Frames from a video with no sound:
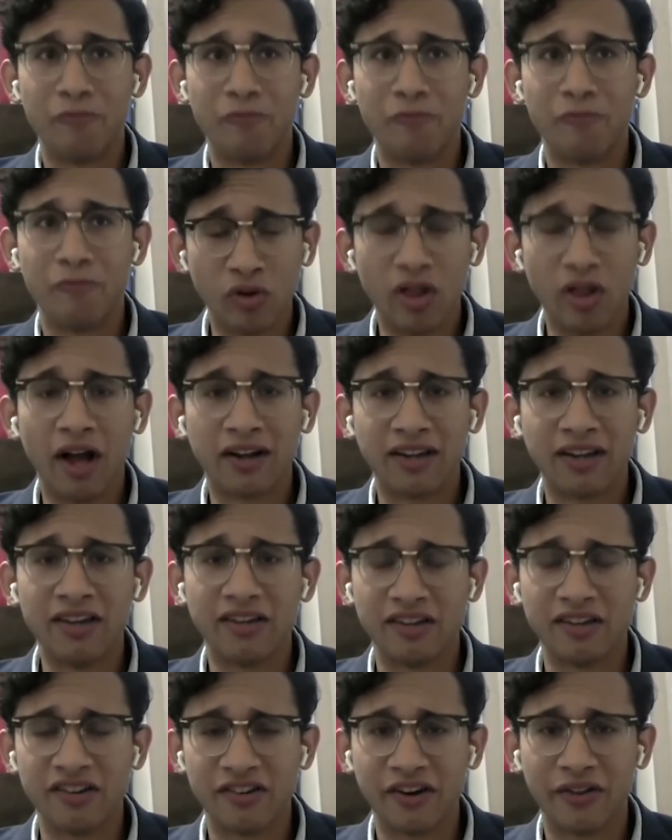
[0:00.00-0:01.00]
reluctant
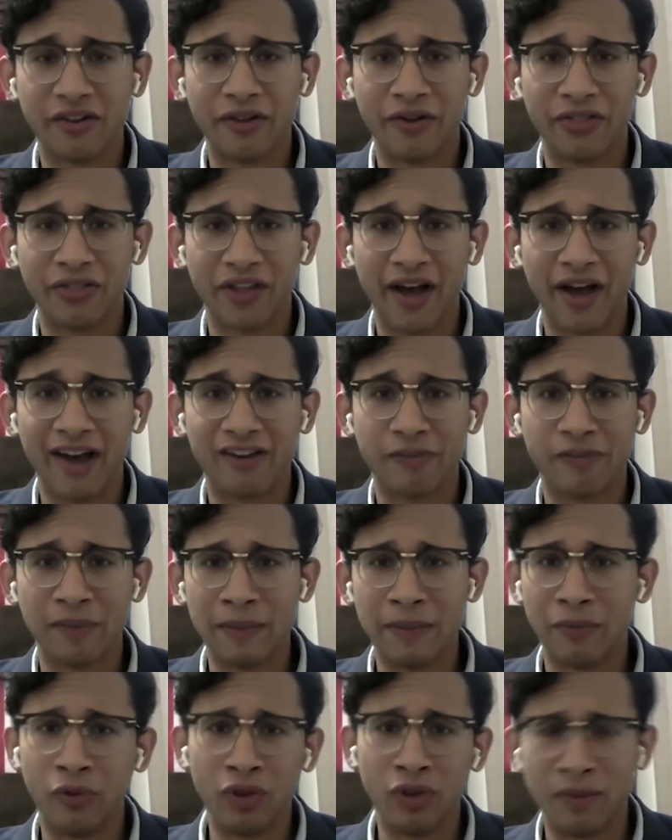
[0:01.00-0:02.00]
to share their thoughts with
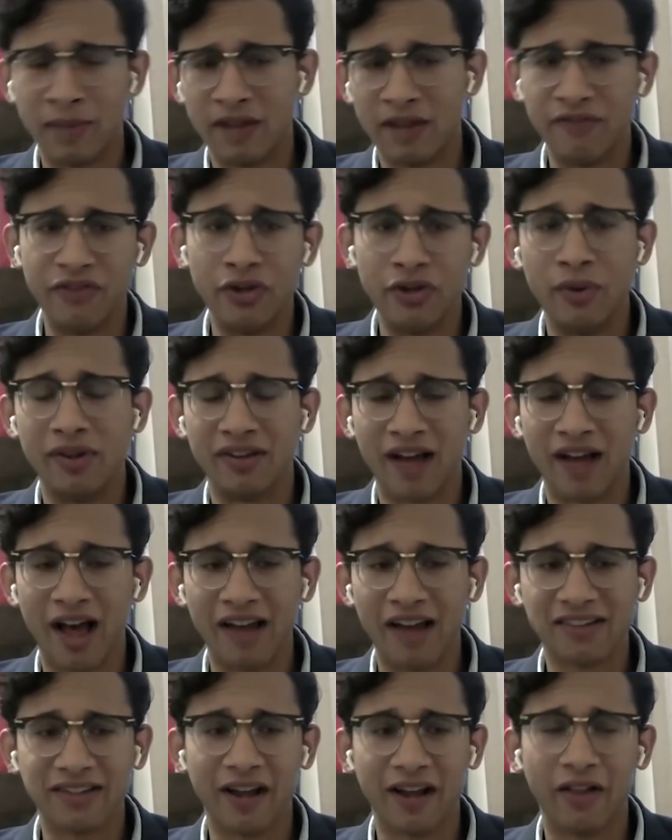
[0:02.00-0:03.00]
people who they may view as
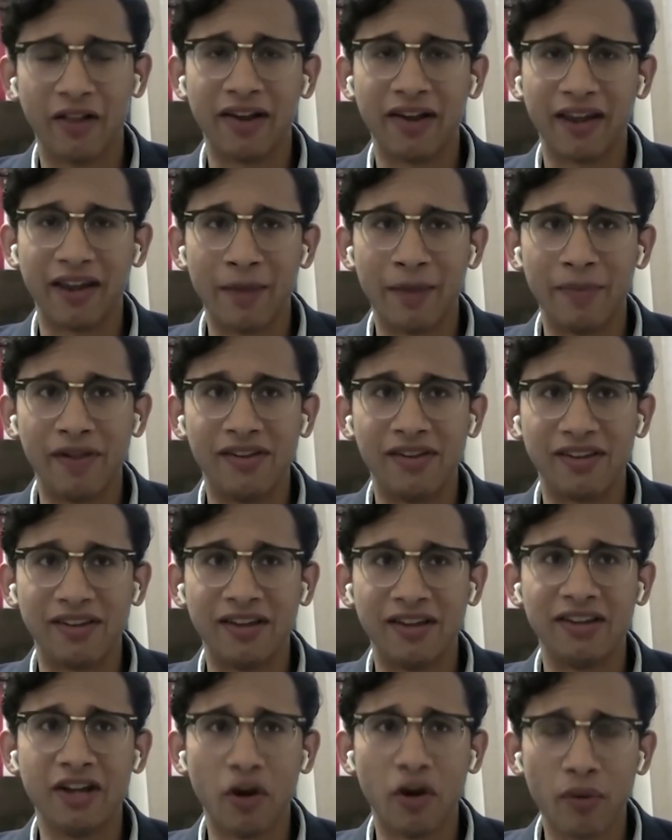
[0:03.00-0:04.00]
hostile on campus. And,
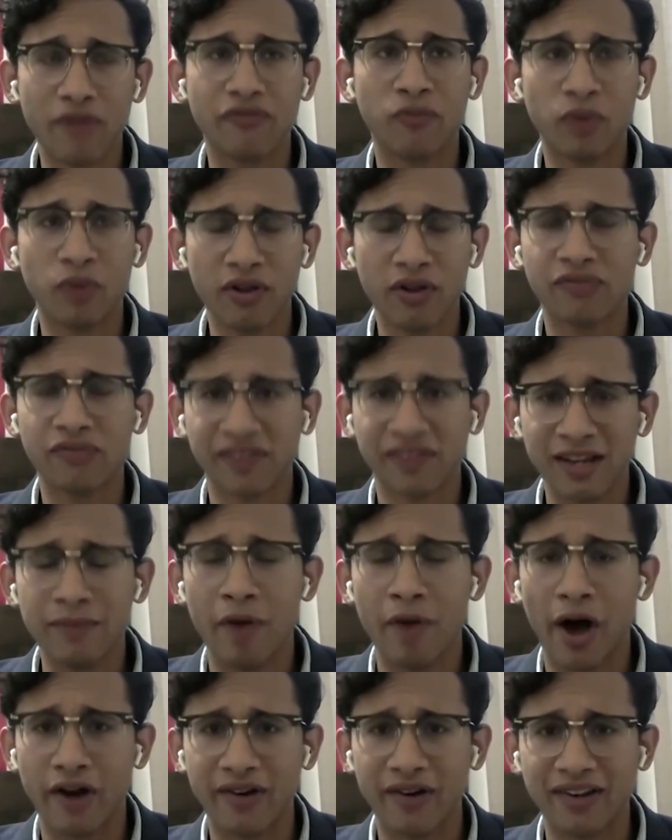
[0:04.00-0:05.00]
you know, we've seen
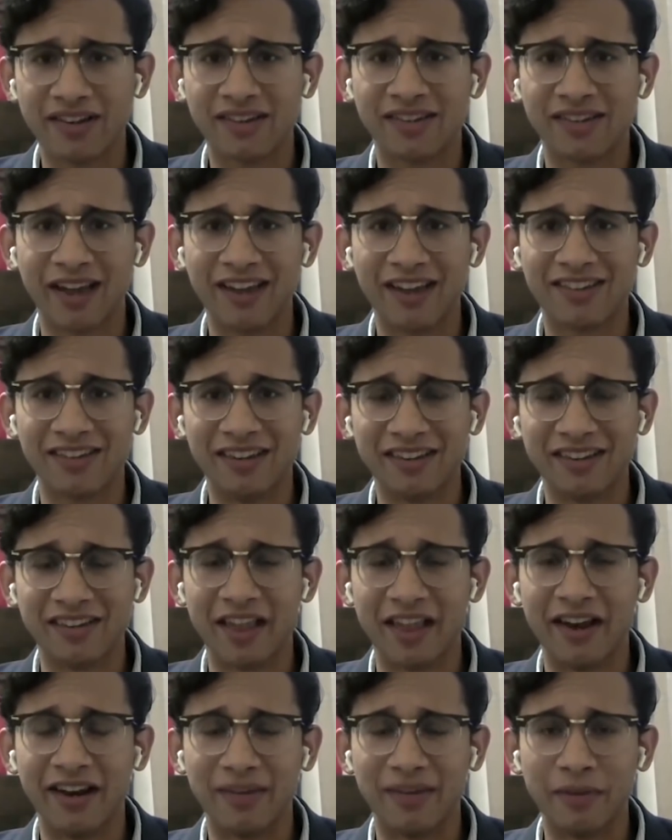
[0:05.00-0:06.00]
moderate success since
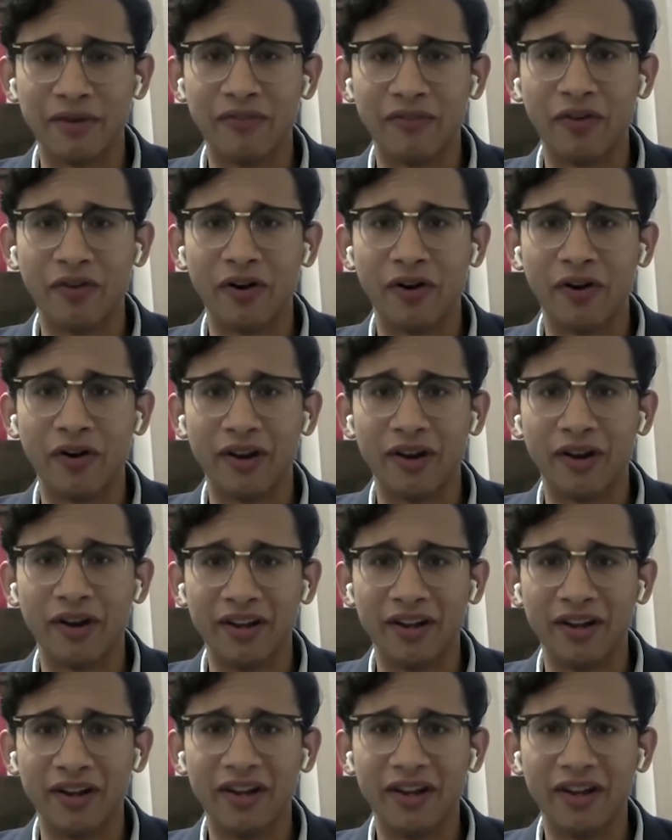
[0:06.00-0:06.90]
then. It's been a very